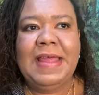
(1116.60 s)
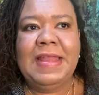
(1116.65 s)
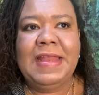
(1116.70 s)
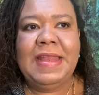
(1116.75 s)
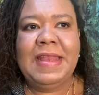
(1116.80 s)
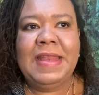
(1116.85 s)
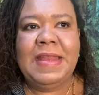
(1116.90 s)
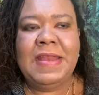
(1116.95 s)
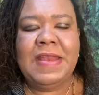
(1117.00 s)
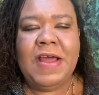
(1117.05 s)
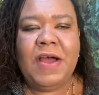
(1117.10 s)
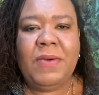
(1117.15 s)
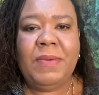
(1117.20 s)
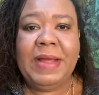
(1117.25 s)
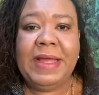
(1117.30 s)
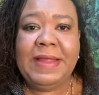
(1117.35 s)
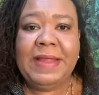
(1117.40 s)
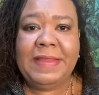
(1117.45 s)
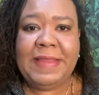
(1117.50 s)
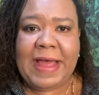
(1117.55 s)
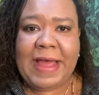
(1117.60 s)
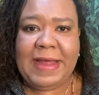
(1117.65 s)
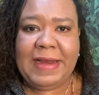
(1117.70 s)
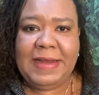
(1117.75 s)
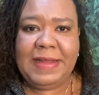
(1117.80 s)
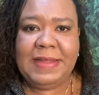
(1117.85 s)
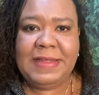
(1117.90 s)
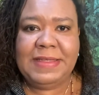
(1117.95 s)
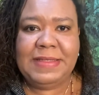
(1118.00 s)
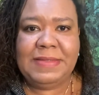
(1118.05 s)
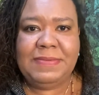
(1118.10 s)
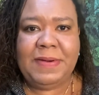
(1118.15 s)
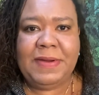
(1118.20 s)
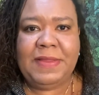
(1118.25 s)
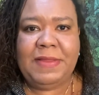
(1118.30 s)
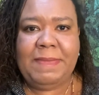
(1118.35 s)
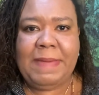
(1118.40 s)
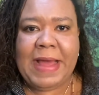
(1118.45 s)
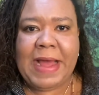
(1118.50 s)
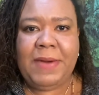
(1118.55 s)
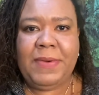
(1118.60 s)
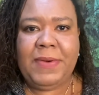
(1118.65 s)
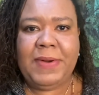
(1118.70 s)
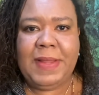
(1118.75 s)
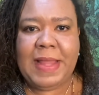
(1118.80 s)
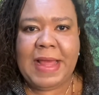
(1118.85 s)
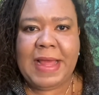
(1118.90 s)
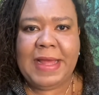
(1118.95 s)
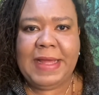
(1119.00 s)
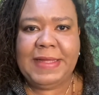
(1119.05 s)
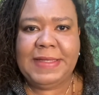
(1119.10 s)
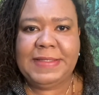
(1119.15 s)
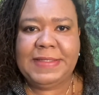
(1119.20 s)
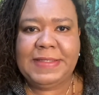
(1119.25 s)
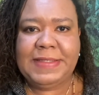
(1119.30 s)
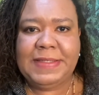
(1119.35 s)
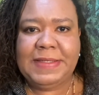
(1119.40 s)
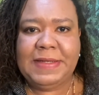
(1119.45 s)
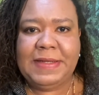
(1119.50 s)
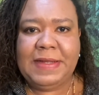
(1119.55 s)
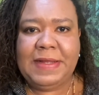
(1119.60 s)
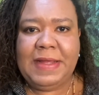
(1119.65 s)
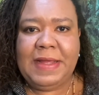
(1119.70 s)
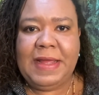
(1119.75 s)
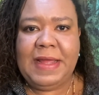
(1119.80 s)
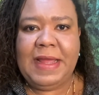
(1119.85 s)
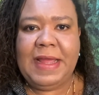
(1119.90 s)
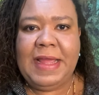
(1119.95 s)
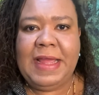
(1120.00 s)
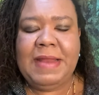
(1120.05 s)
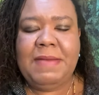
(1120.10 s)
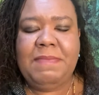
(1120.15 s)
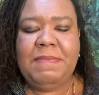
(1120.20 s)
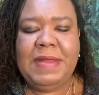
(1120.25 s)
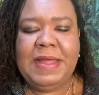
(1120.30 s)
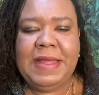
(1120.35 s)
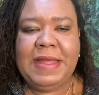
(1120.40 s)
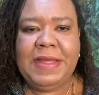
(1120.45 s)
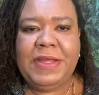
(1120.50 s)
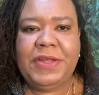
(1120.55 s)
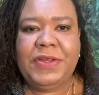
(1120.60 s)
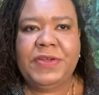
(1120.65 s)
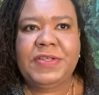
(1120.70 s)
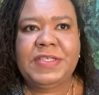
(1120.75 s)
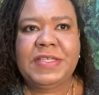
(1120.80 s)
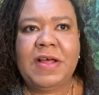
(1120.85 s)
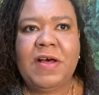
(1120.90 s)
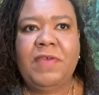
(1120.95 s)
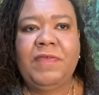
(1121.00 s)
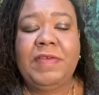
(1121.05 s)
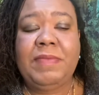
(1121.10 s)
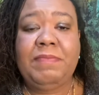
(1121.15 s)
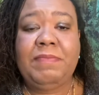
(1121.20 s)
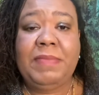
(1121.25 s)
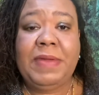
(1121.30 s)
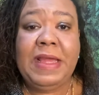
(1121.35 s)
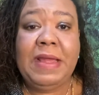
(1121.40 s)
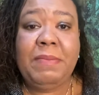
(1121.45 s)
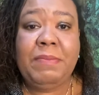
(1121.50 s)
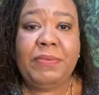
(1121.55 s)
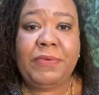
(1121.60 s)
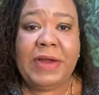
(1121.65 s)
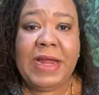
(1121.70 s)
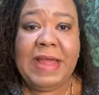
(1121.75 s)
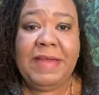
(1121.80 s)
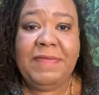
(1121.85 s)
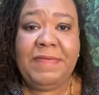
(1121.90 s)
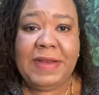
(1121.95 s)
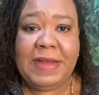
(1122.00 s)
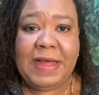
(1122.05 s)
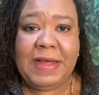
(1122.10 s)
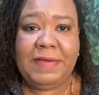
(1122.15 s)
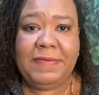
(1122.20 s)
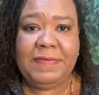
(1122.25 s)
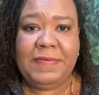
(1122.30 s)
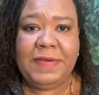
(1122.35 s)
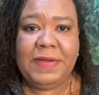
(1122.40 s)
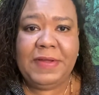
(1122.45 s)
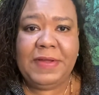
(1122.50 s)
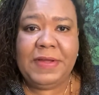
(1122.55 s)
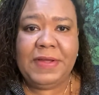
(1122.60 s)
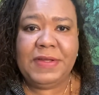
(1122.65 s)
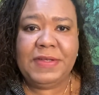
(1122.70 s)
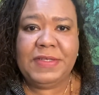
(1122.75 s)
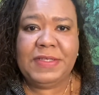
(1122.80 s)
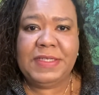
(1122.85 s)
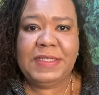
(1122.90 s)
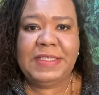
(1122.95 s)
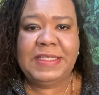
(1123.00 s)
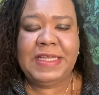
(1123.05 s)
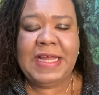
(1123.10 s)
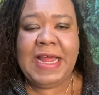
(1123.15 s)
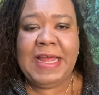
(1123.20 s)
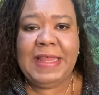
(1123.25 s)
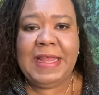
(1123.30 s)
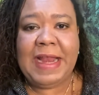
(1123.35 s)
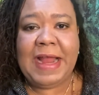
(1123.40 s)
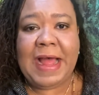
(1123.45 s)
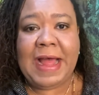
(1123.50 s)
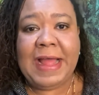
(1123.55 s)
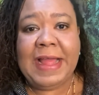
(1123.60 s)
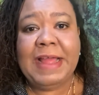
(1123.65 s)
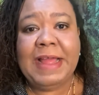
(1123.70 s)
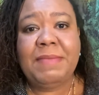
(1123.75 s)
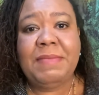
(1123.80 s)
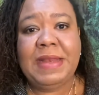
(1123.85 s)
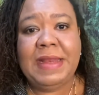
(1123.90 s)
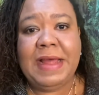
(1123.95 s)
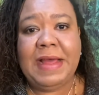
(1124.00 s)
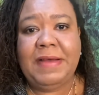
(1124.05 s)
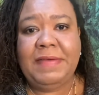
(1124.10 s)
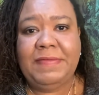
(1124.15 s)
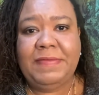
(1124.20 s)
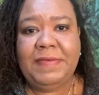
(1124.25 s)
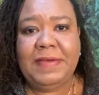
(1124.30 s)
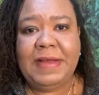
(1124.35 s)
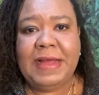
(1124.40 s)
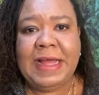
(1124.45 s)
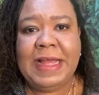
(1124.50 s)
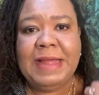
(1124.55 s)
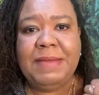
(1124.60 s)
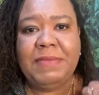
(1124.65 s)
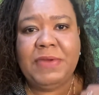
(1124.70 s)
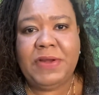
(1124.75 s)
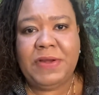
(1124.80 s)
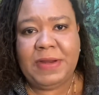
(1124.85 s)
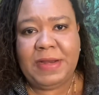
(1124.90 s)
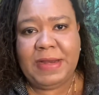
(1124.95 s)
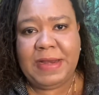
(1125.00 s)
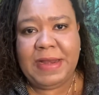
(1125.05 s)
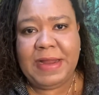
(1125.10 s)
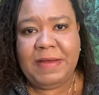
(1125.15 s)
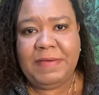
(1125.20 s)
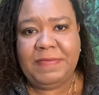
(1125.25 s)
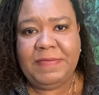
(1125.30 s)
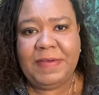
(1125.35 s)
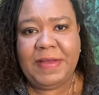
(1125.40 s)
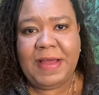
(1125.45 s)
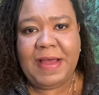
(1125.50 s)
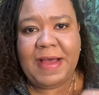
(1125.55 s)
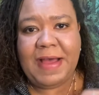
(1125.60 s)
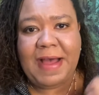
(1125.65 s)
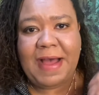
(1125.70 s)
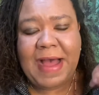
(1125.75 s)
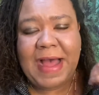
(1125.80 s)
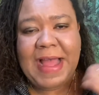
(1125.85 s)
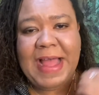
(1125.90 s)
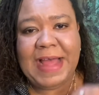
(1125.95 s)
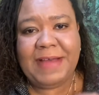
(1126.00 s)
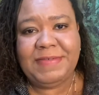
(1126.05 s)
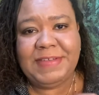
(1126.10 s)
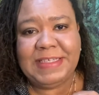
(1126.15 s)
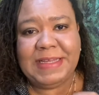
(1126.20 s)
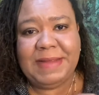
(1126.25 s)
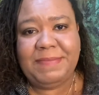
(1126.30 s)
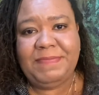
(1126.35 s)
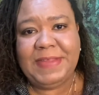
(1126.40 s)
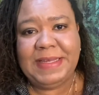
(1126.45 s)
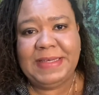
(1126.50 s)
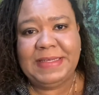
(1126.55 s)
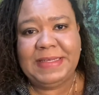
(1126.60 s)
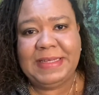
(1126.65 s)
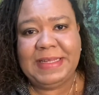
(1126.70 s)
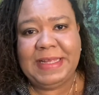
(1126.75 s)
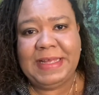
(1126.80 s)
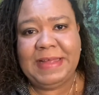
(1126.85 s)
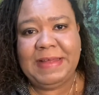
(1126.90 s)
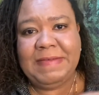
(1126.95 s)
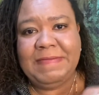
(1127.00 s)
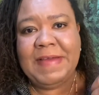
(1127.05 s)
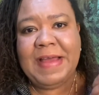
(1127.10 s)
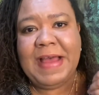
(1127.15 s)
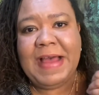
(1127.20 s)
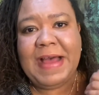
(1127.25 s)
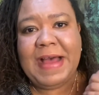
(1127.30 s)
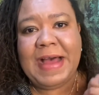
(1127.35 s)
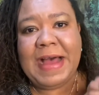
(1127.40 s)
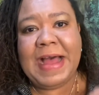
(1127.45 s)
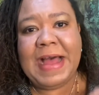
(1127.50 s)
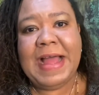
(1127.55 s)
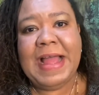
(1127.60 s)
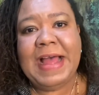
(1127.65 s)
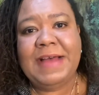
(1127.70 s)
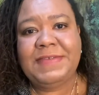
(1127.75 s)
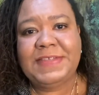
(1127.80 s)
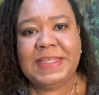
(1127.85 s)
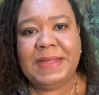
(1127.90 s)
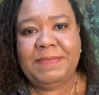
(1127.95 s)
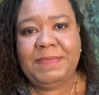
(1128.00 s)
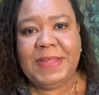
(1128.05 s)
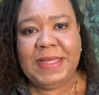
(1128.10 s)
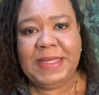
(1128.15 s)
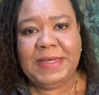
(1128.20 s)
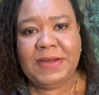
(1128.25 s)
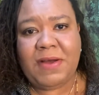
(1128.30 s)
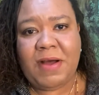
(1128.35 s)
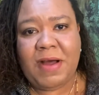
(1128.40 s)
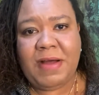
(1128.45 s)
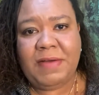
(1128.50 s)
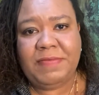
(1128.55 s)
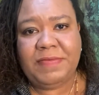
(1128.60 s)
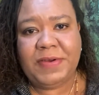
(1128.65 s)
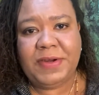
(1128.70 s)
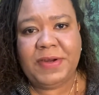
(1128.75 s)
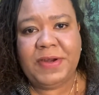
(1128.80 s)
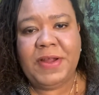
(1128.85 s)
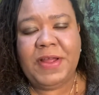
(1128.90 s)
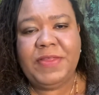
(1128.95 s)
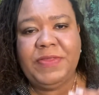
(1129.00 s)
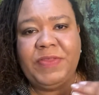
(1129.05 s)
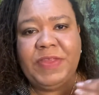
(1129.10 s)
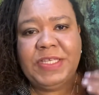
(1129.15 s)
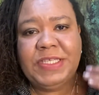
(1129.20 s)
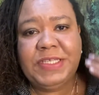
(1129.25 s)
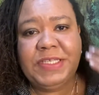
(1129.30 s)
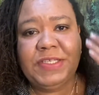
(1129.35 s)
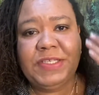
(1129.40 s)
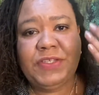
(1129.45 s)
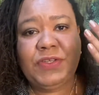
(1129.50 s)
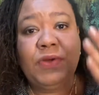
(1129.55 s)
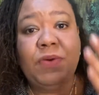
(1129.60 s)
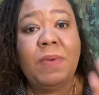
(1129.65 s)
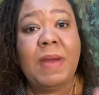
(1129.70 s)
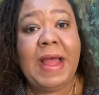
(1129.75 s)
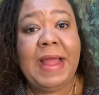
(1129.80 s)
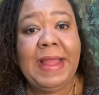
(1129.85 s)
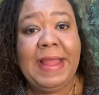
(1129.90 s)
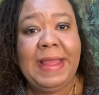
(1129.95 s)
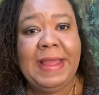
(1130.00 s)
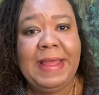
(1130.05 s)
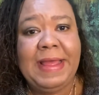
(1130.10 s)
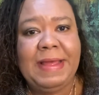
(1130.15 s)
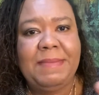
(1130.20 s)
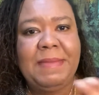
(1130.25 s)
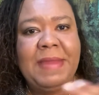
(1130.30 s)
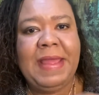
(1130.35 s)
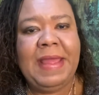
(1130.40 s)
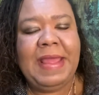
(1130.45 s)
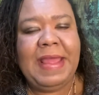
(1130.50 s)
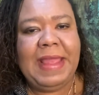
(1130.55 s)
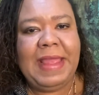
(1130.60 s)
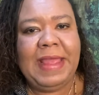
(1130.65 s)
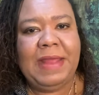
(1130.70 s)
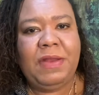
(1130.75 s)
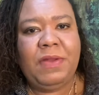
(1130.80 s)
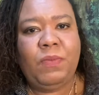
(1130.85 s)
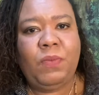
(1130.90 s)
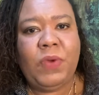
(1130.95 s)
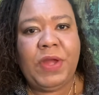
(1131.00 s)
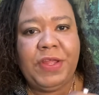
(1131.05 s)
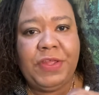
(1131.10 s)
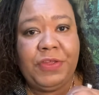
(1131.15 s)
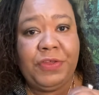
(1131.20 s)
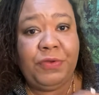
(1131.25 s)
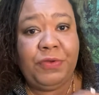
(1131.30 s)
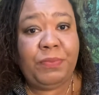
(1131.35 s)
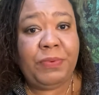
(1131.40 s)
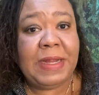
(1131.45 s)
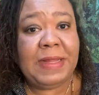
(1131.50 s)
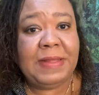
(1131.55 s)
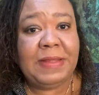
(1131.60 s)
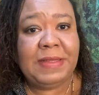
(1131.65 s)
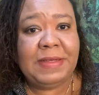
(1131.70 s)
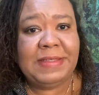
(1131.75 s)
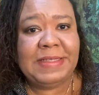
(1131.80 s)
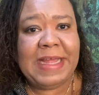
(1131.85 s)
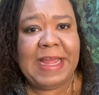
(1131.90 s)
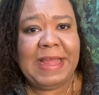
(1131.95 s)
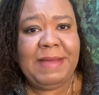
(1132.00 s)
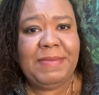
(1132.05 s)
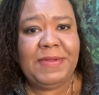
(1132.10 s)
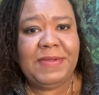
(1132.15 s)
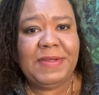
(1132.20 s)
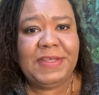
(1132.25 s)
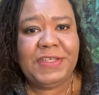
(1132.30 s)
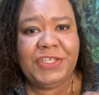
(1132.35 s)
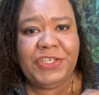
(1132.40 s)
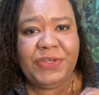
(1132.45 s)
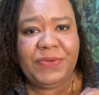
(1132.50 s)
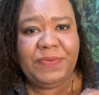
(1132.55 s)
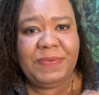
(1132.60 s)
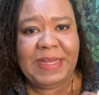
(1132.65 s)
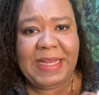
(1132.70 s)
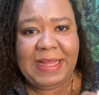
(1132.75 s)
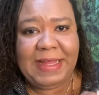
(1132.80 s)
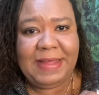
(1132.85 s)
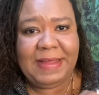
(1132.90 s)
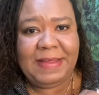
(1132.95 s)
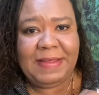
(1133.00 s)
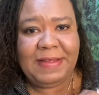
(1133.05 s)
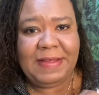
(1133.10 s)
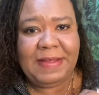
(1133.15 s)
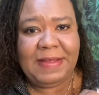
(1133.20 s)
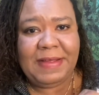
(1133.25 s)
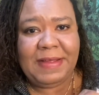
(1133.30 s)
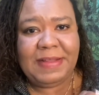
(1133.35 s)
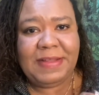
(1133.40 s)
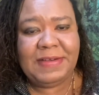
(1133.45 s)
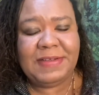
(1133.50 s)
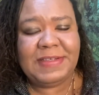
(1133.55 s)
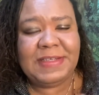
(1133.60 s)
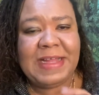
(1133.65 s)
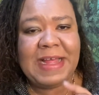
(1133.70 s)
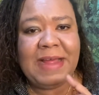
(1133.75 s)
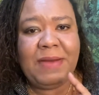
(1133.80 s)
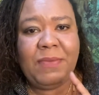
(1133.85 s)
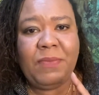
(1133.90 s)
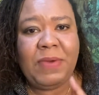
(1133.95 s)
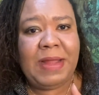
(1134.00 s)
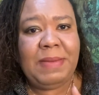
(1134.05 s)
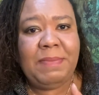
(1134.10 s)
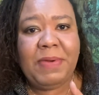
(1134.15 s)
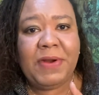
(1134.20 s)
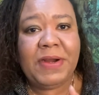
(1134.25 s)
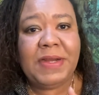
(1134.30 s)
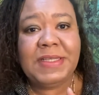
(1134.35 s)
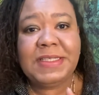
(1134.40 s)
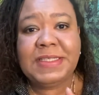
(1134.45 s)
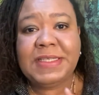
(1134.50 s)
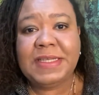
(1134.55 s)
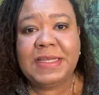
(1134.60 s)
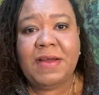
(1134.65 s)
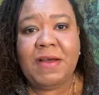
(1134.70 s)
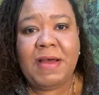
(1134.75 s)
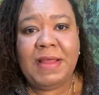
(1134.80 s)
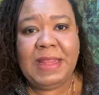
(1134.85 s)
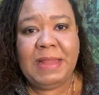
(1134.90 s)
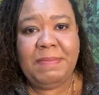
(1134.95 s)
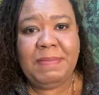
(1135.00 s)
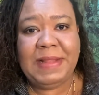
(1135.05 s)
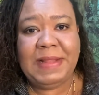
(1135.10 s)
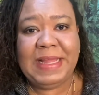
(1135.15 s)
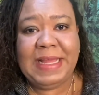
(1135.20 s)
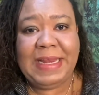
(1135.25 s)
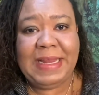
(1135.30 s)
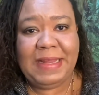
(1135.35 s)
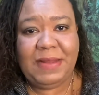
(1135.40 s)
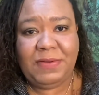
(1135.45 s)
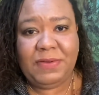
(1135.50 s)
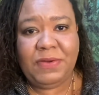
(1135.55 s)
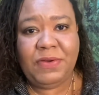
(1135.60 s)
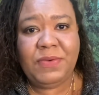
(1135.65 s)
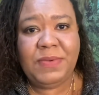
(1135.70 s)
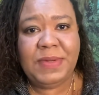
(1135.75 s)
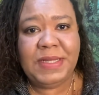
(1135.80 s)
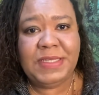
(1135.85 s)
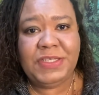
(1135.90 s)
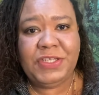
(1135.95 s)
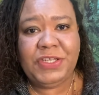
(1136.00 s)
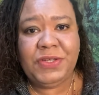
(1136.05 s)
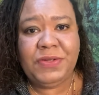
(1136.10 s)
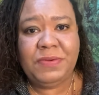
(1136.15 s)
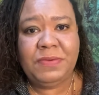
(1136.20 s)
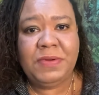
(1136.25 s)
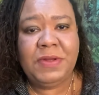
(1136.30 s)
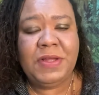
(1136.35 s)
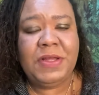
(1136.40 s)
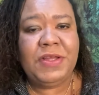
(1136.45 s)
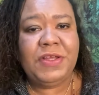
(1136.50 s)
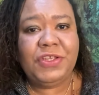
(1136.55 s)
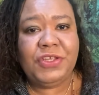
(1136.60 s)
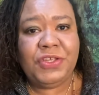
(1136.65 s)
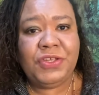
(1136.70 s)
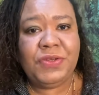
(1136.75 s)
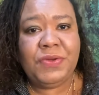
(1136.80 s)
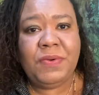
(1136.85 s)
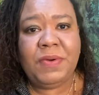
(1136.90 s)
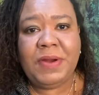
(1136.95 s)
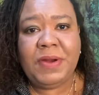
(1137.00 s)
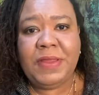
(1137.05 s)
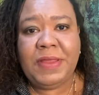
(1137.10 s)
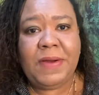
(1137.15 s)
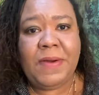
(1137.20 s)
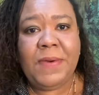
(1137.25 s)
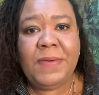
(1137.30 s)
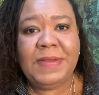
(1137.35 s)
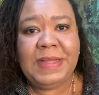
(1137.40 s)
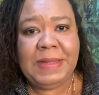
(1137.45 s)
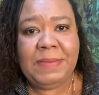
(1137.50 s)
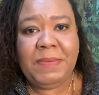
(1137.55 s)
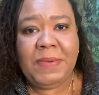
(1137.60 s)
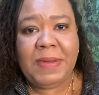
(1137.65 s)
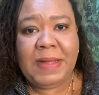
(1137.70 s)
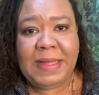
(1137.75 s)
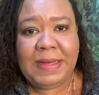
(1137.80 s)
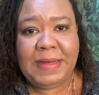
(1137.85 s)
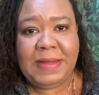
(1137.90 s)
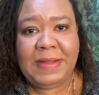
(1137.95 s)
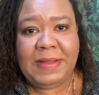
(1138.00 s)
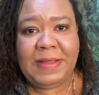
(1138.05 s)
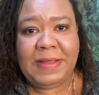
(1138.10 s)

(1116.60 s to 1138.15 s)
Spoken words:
Knowing that is where the power lies, and being yourself and being brave enough to say that I am enough, I am good enough, I have something to give, I have something to offer. This is who I am, and what you bring to the table is unique. There's not one person on the planet who is you. You are the only one.